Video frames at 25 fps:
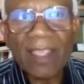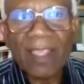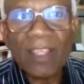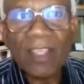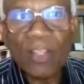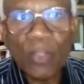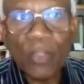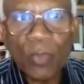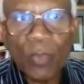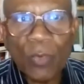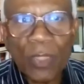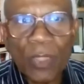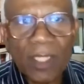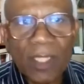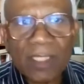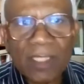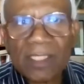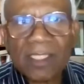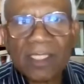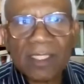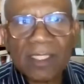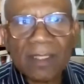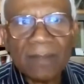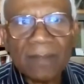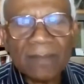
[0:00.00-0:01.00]

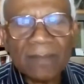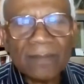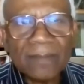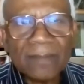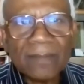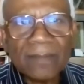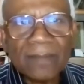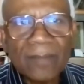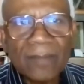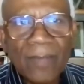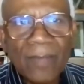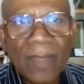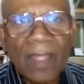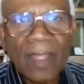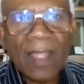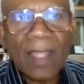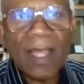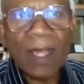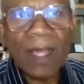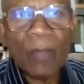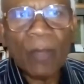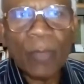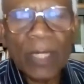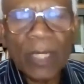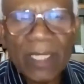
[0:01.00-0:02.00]
units.
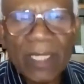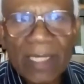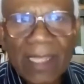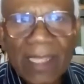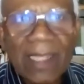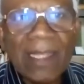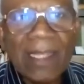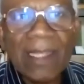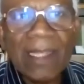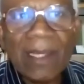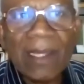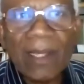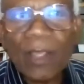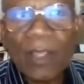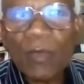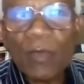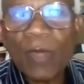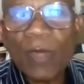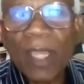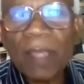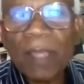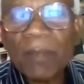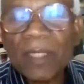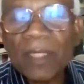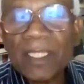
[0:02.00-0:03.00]
Our daily
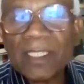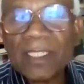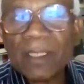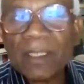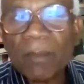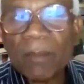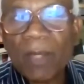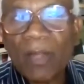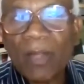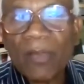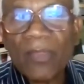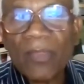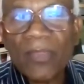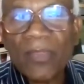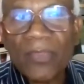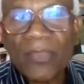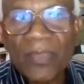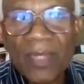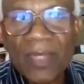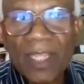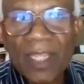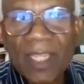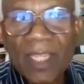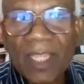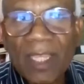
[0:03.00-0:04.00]
requirement is about
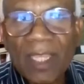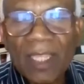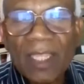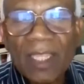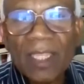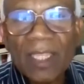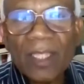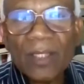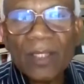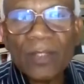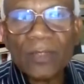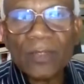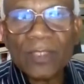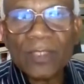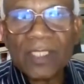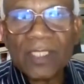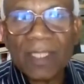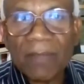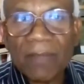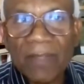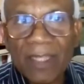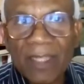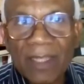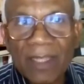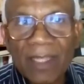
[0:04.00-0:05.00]
3 to
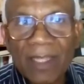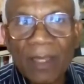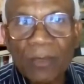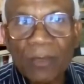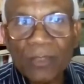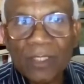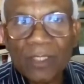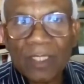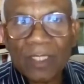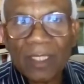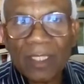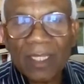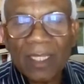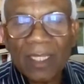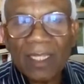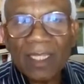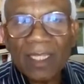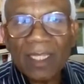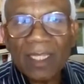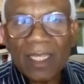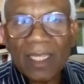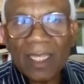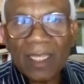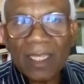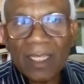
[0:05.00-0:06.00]
7,000,
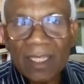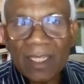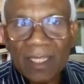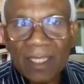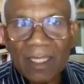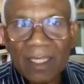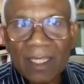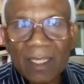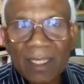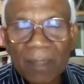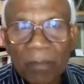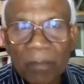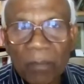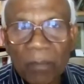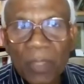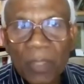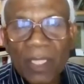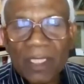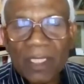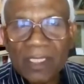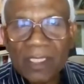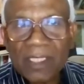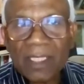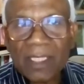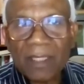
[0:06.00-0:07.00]
and here
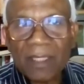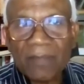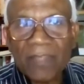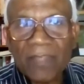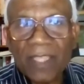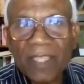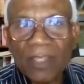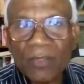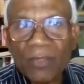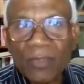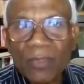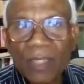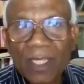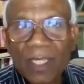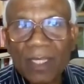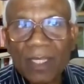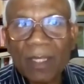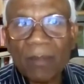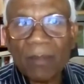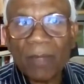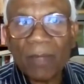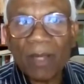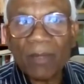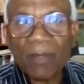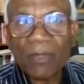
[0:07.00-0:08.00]
per serving you get
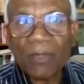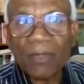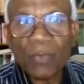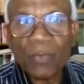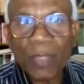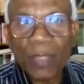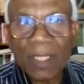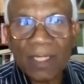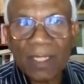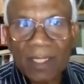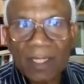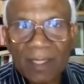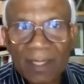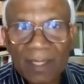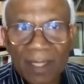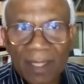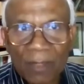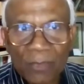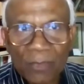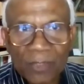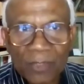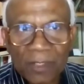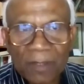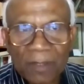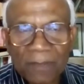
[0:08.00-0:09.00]
about
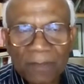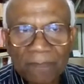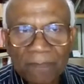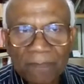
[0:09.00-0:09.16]
20,000.